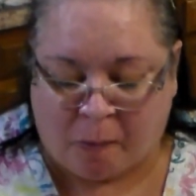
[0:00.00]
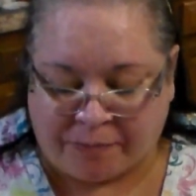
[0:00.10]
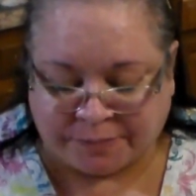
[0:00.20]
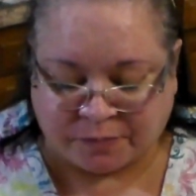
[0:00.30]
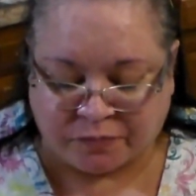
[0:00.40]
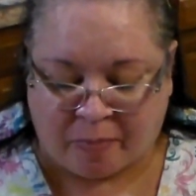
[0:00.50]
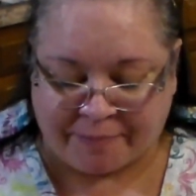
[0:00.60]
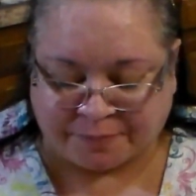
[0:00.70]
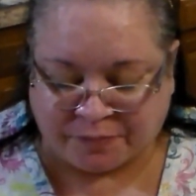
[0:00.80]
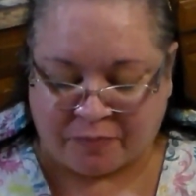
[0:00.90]
Score
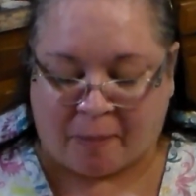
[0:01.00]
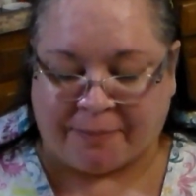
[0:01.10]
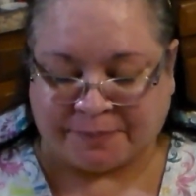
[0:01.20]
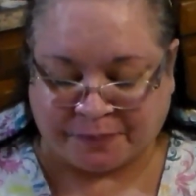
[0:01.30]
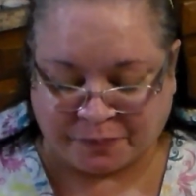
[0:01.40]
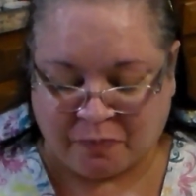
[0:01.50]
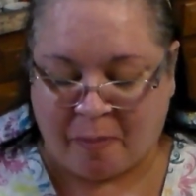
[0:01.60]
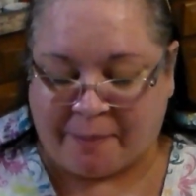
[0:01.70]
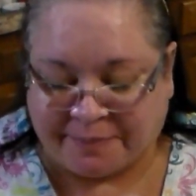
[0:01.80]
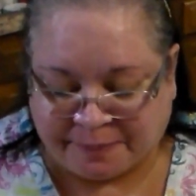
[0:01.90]
another one for
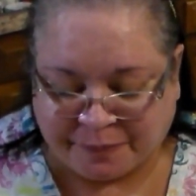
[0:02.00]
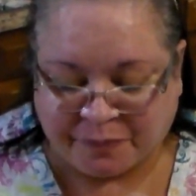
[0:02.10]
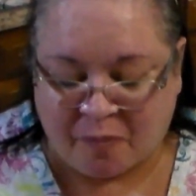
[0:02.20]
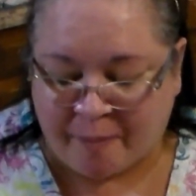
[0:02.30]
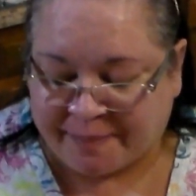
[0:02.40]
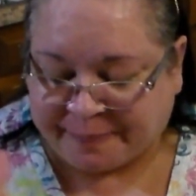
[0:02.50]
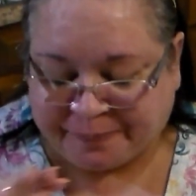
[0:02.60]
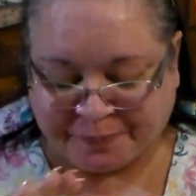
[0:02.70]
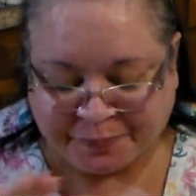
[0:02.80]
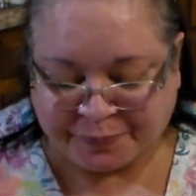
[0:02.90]
Mr. That
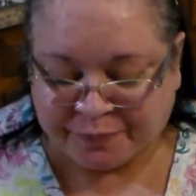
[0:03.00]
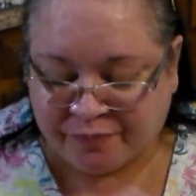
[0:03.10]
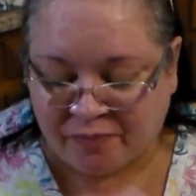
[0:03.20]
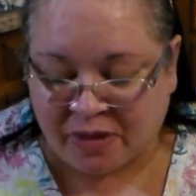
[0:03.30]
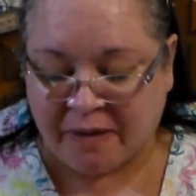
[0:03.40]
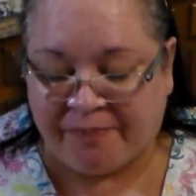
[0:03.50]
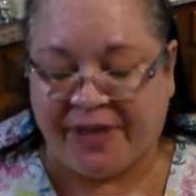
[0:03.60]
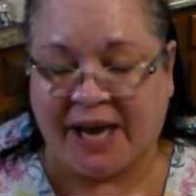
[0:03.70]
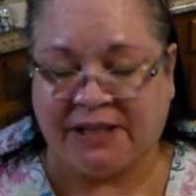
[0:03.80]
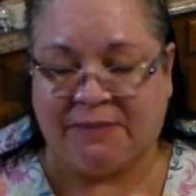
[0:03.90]
is
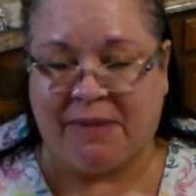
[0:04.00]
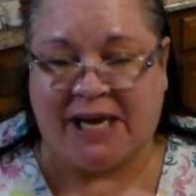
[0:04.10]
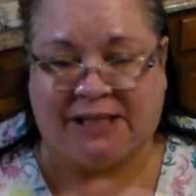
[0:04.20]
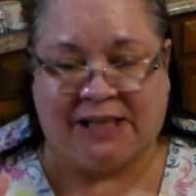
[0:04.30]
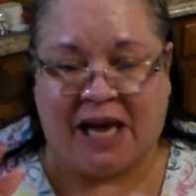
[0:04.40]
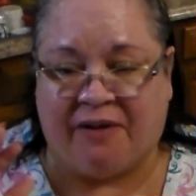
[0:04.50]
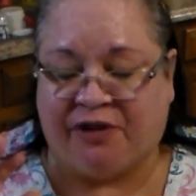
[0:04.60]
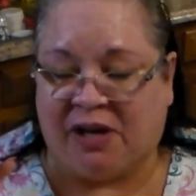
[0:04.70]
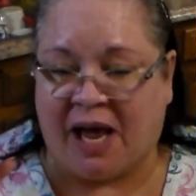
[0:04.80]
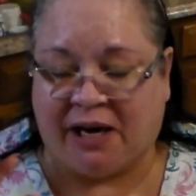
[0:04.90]
that is amazing.
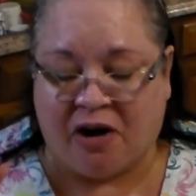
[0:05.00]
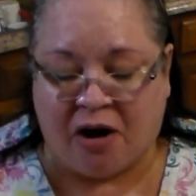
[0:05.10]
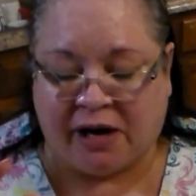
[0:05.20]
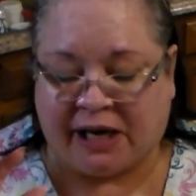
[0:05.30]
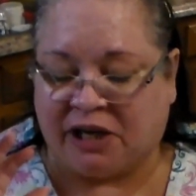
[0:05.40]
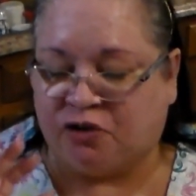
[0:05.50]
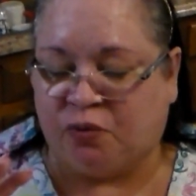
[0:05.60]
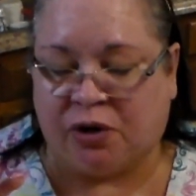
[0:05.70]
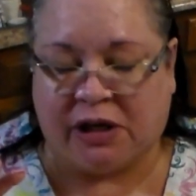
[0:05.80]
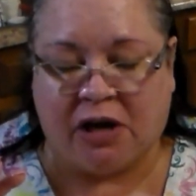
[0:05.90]
Now, if you like garlic,
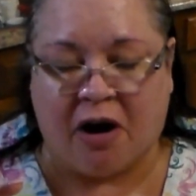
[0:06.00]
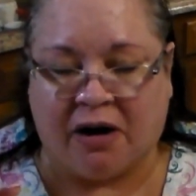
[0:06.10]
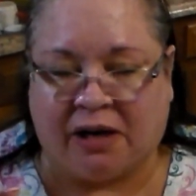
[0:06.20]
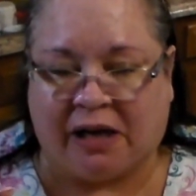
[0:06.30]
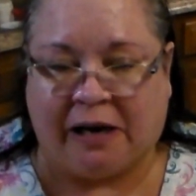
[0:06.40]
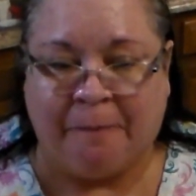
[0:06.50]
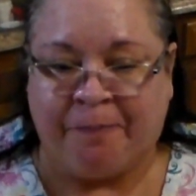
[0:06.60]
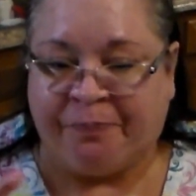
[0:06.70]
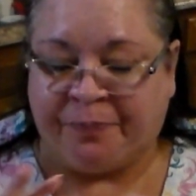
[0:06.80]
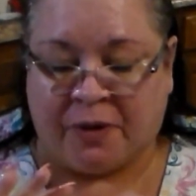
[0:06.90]
it's really
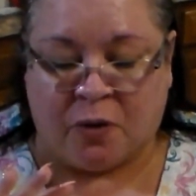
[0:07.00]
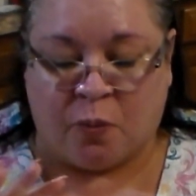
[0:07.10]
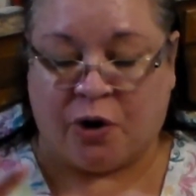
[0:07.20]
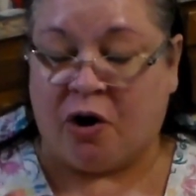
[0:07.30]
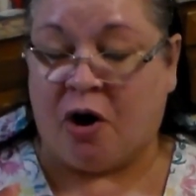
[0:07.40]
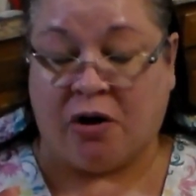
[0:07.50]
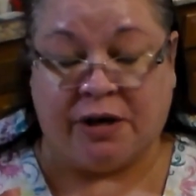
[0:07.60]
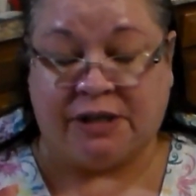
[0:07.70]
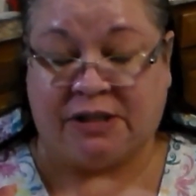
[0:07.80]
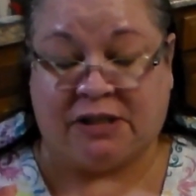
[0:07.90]
garlicky. We're
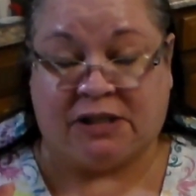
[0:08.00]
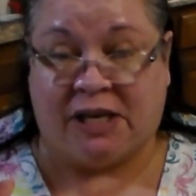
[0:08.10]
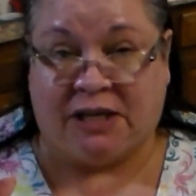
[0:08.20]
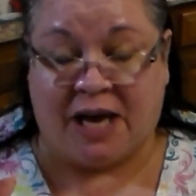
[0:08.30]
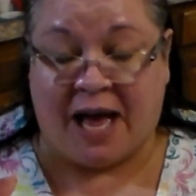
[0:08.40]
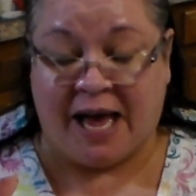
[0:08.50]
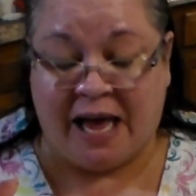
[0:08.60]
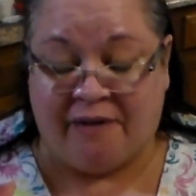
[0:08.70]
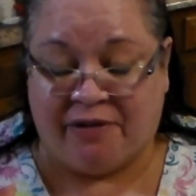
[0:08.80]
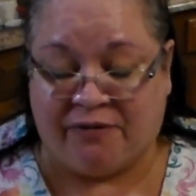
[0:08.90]
all gonna stink to
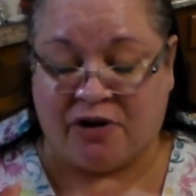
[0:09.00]
high heaven.